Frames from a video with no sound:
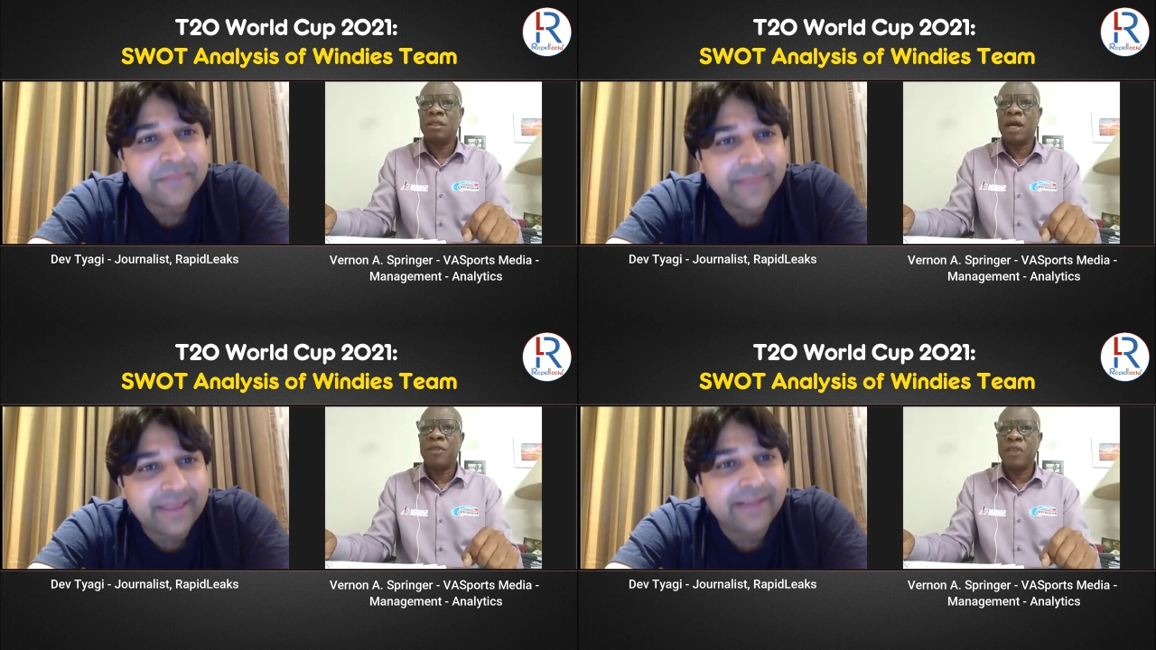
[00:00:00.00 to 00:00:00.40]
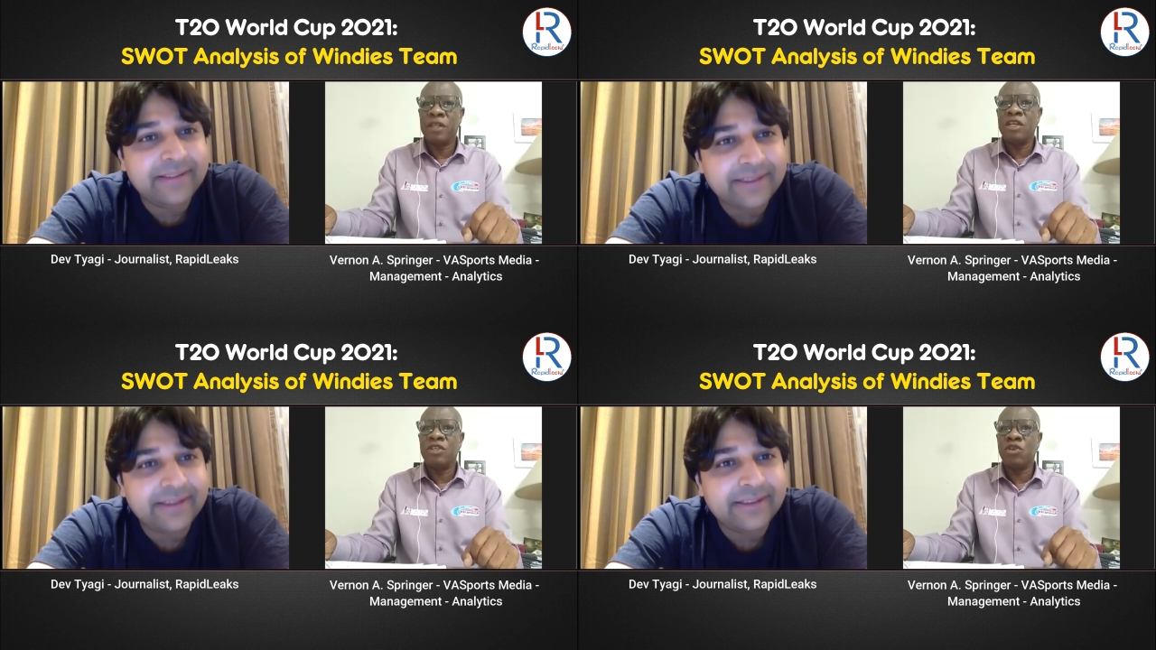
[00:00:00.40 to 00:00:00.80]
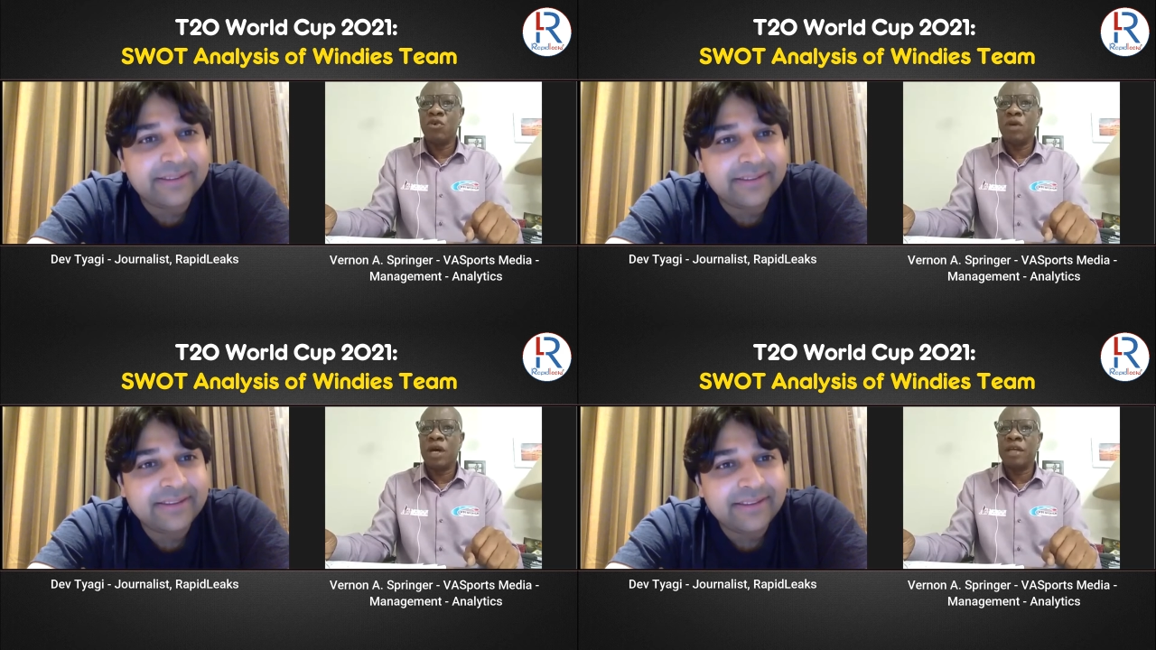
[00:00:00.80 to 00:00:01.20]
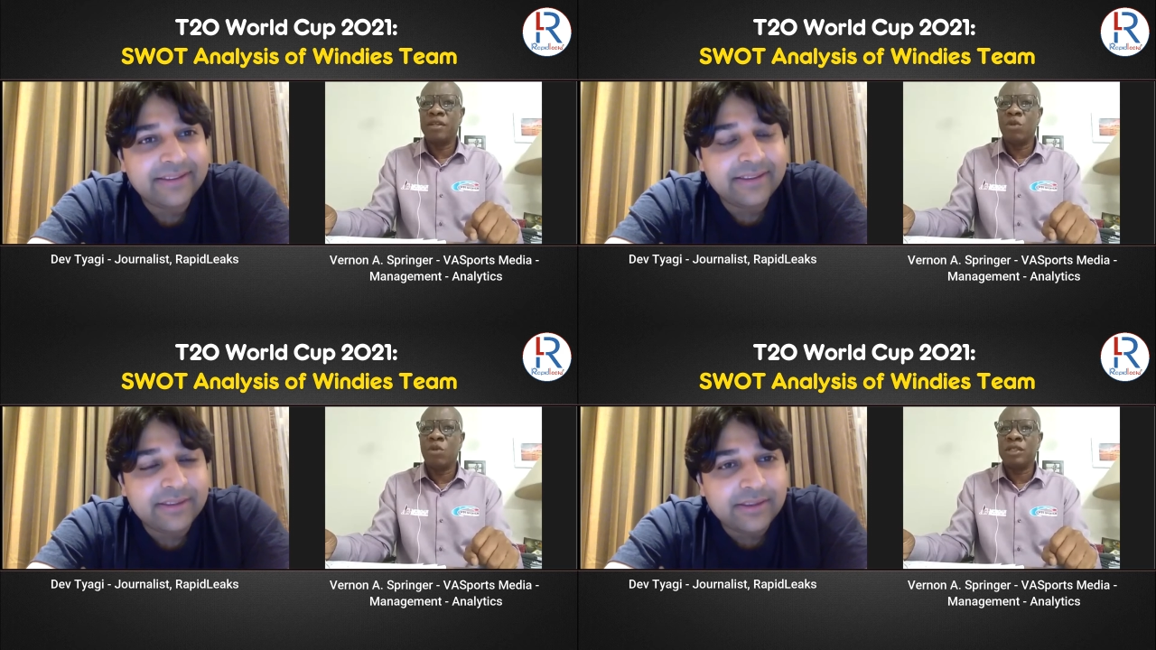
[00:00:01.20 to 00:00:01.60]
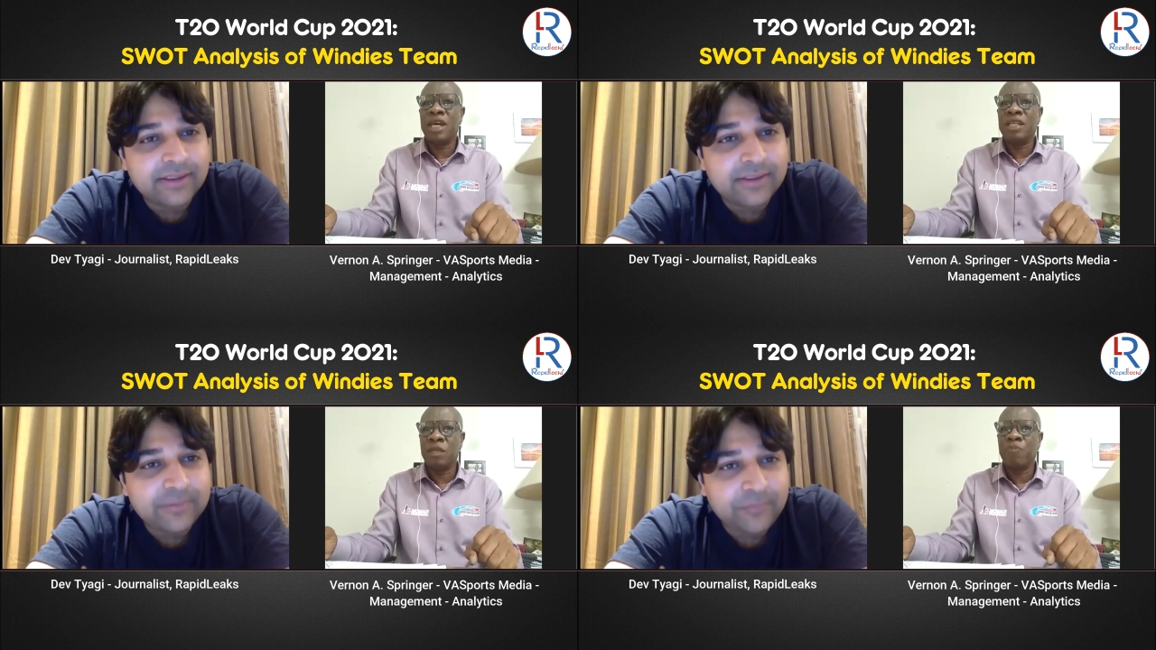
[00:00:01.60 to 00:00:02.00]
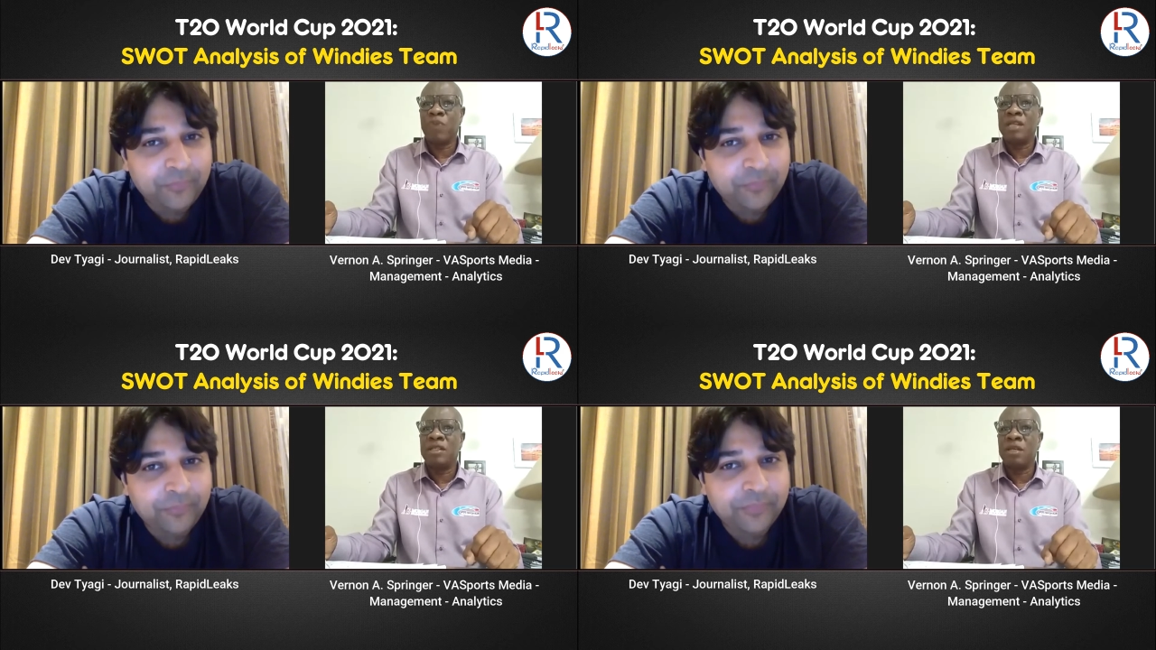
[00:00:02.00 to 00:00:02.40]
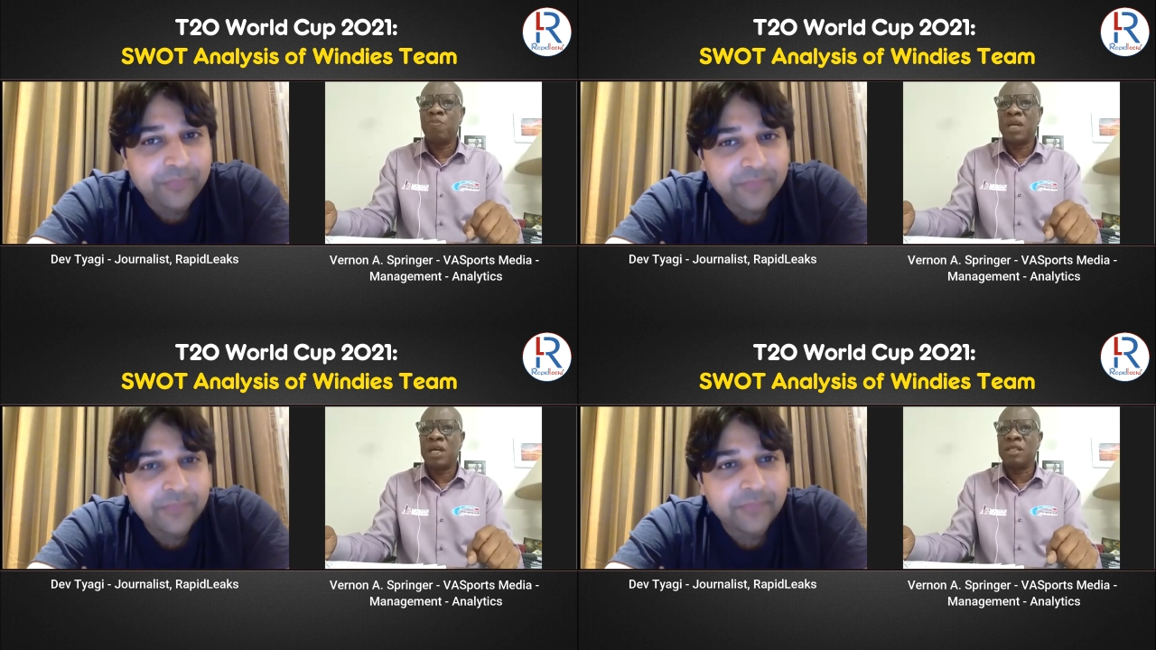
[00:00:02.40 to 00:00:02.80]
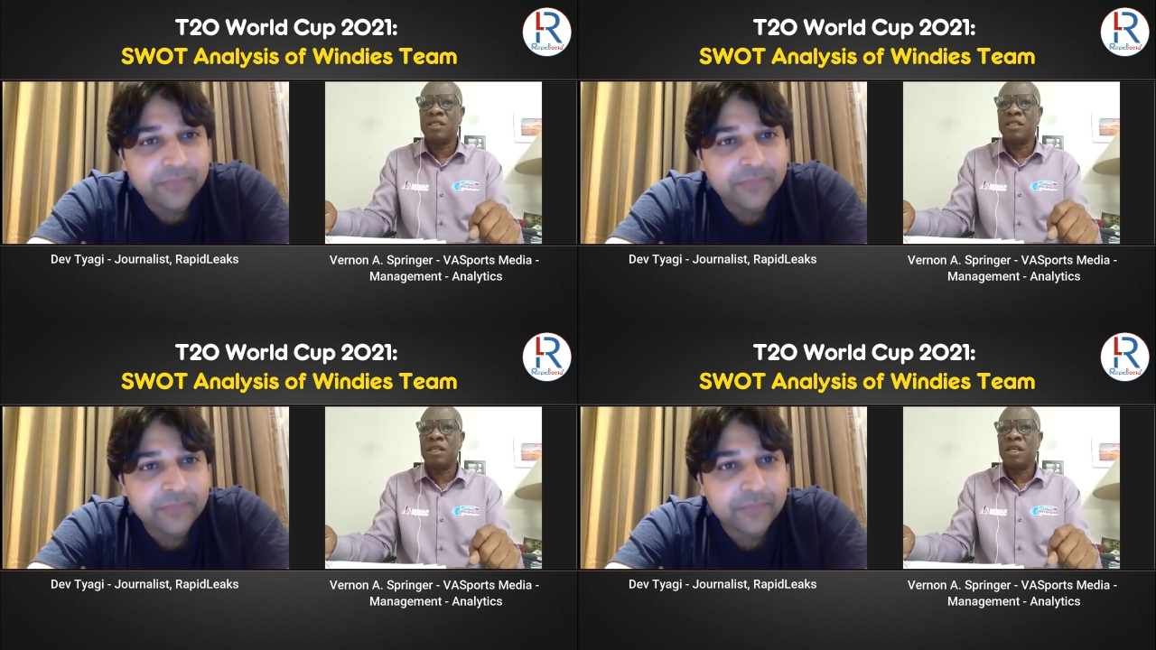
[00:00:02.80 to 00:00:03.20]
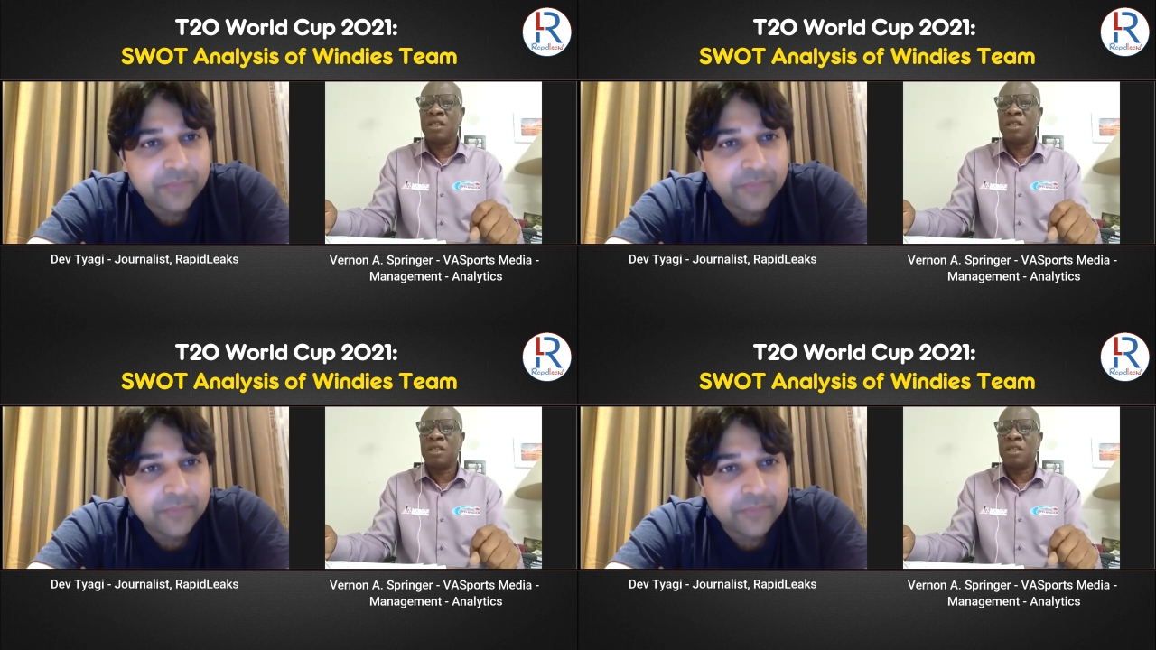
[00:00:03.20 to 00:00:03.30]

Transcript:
Speaker 1: I think these two are the most enterprising players